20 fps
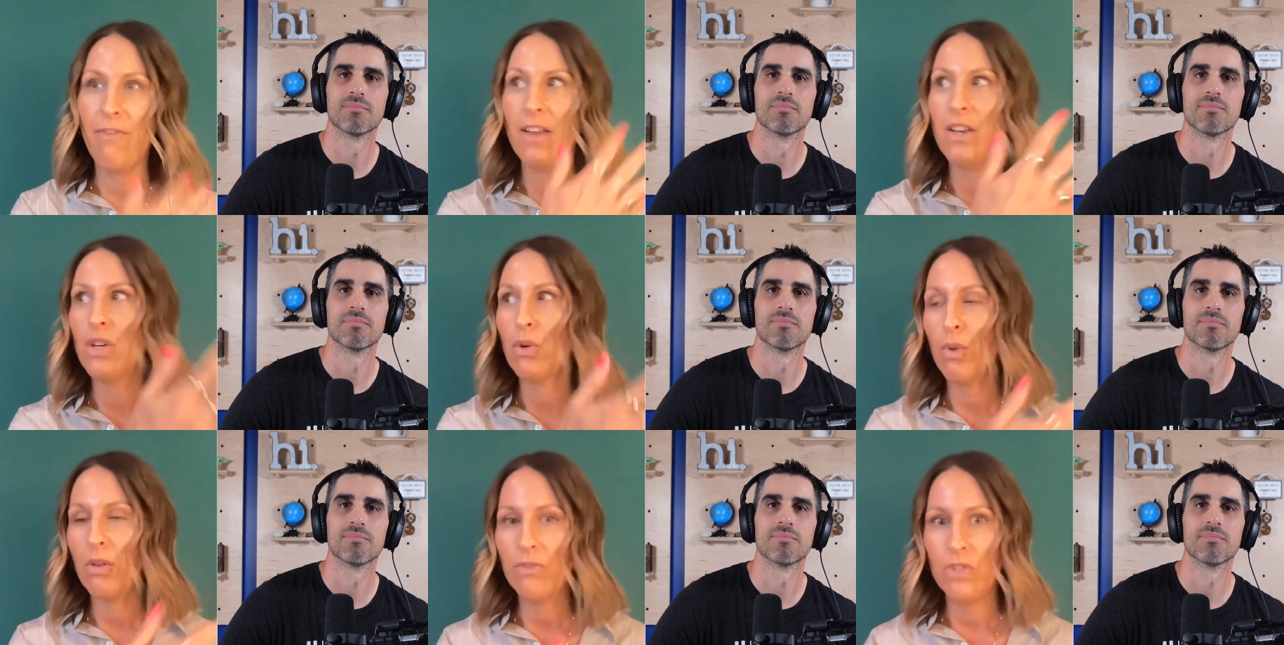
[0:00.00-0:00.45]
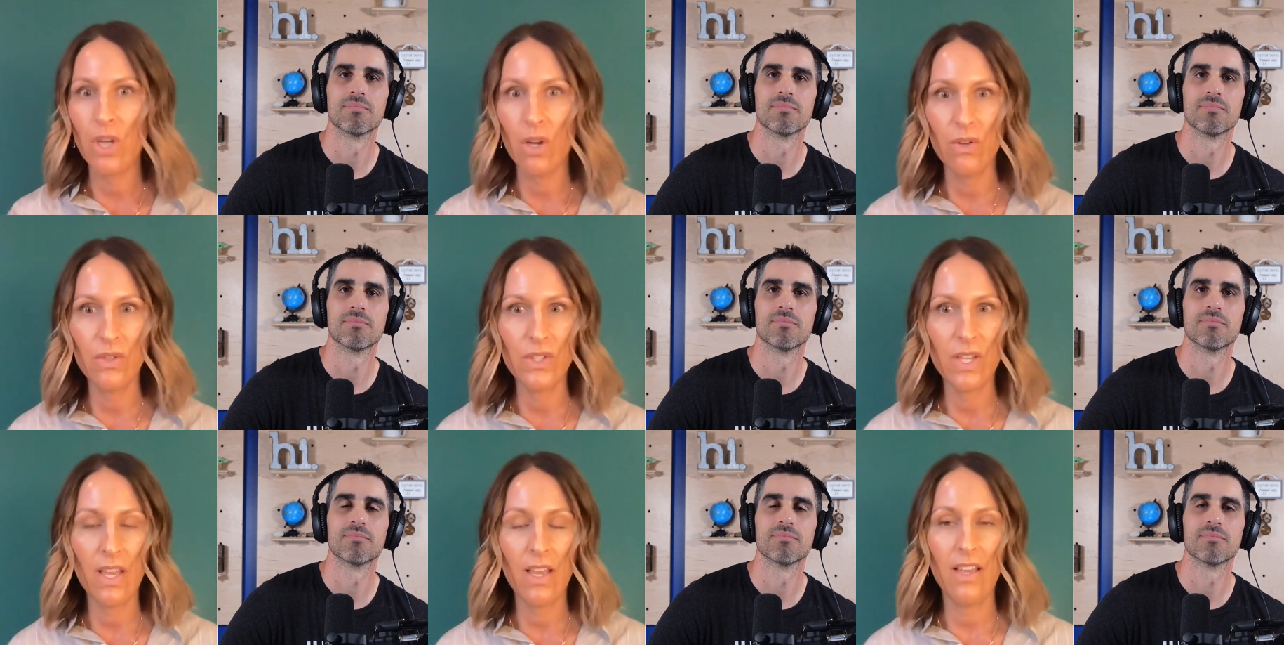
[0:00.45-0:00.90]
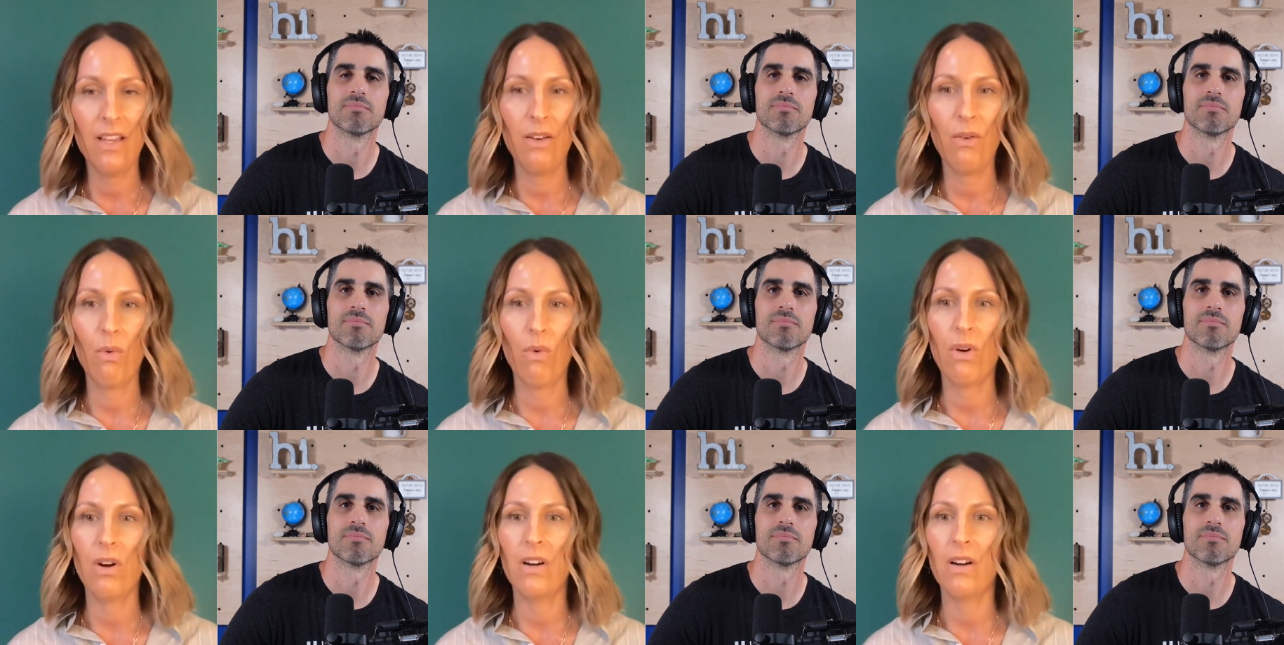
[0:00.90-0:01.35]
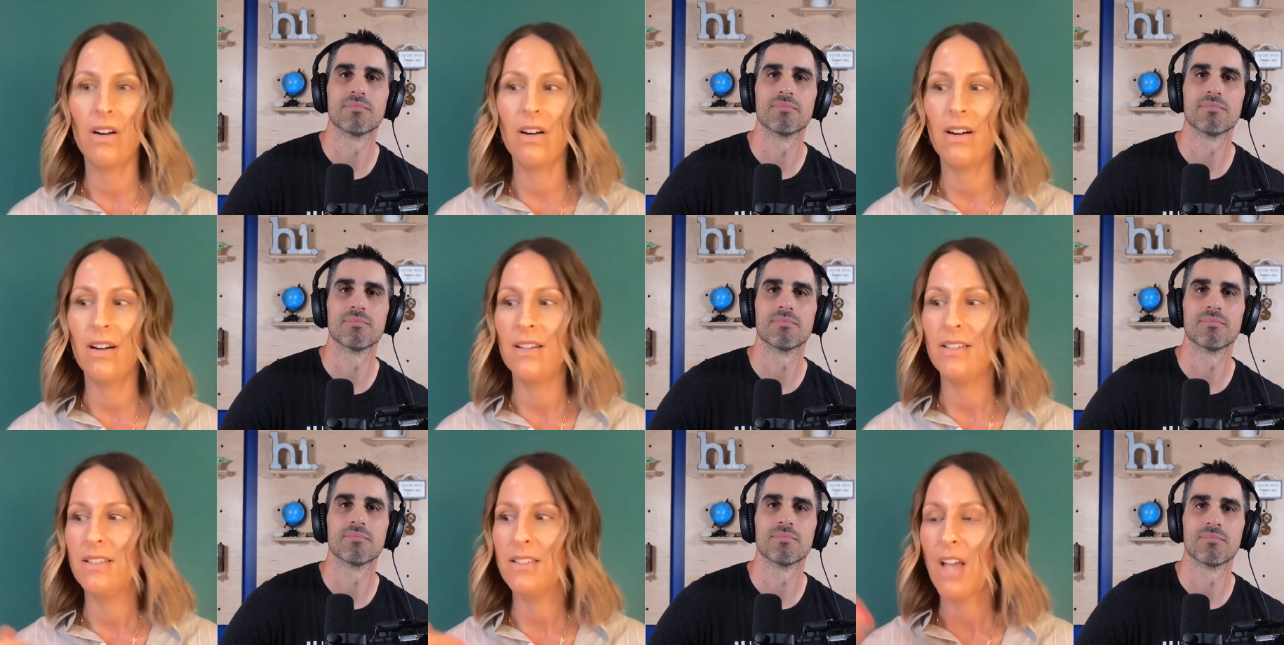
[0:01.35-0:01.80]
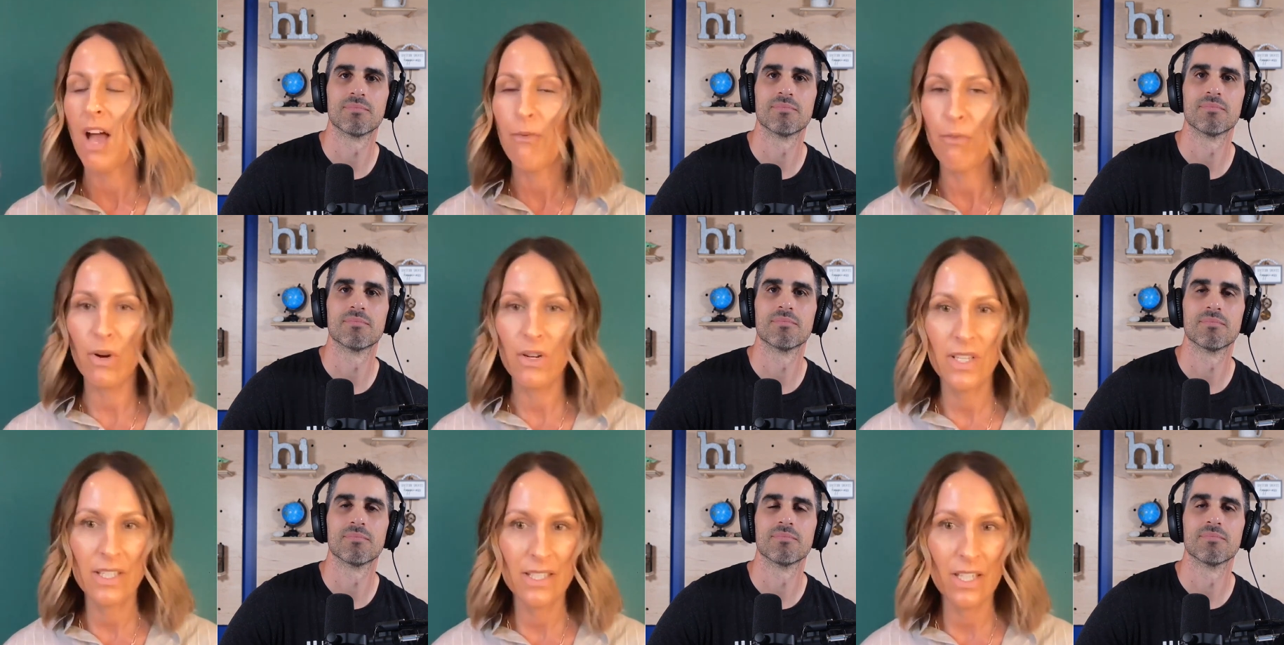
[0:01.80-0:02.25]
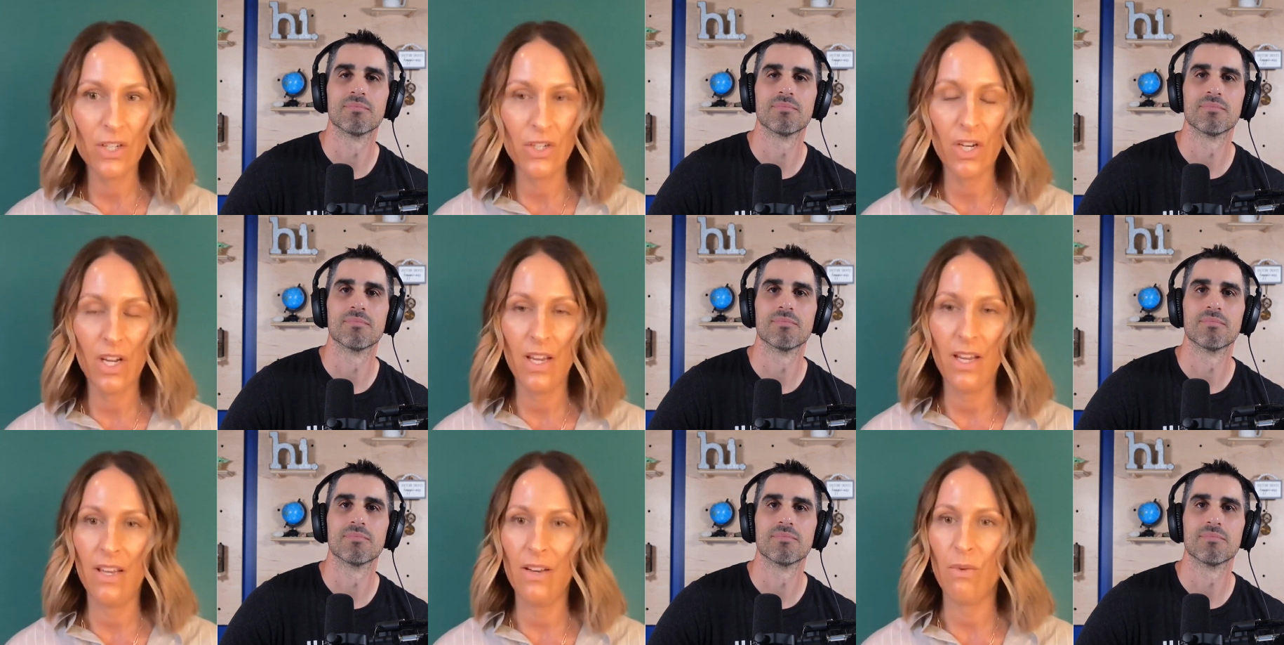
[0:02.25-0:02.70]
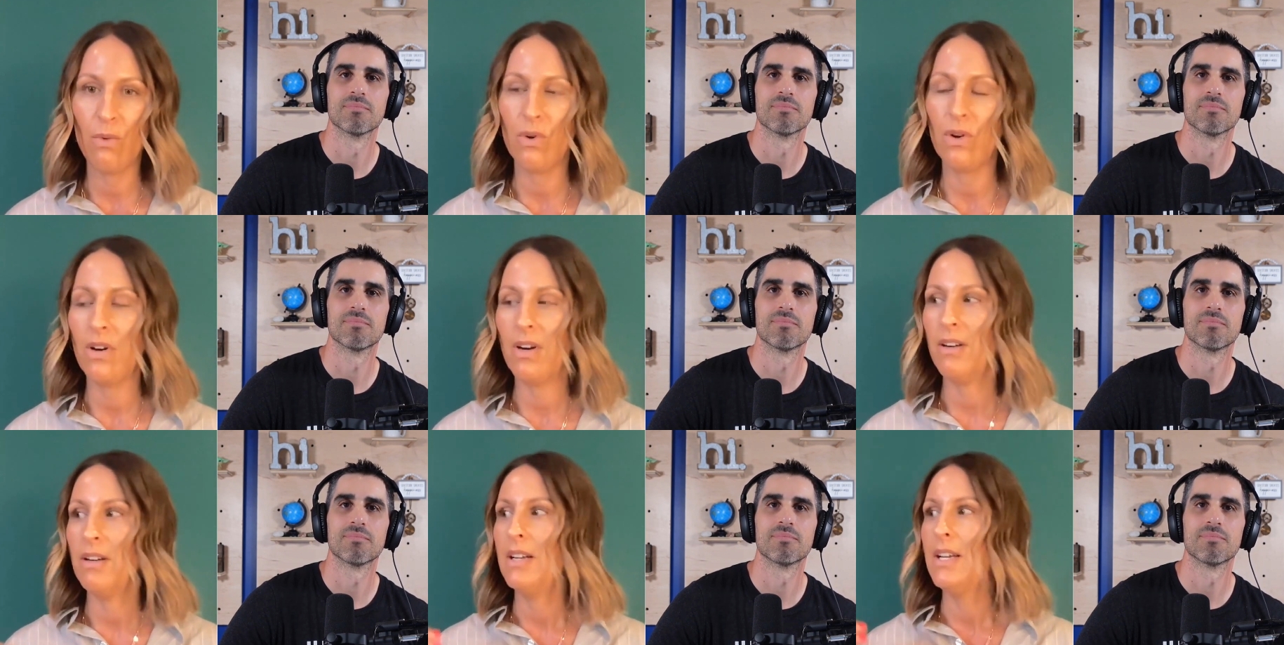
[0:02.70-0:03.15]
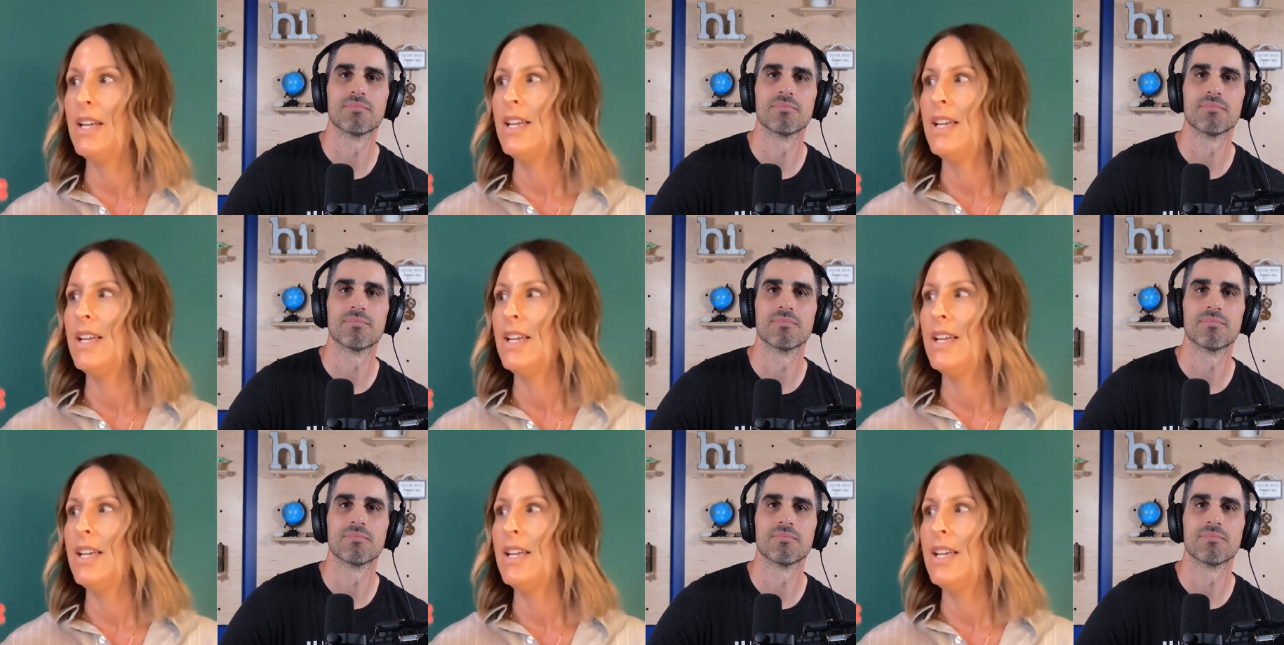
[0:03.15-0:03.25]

Speaker 1: a vendor we've chosen or a software decision or